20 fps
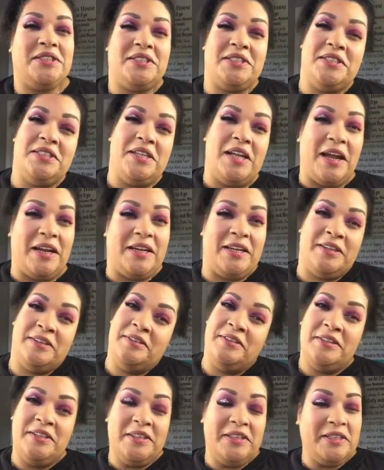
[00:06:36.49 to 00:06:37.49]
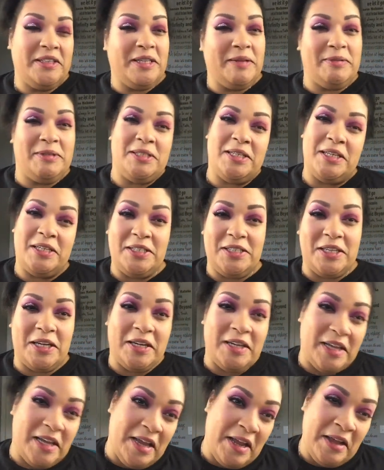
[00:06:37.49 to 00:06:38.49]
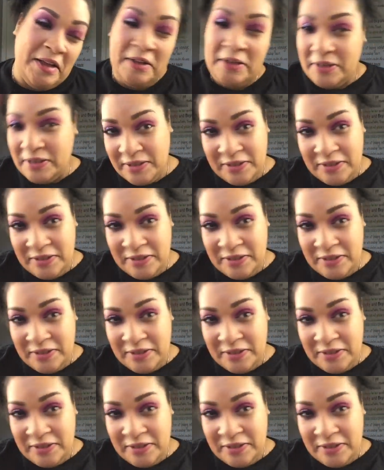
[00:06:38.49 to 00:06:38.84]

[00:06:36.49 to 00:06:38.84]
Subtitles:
I'm not a lipstick junkie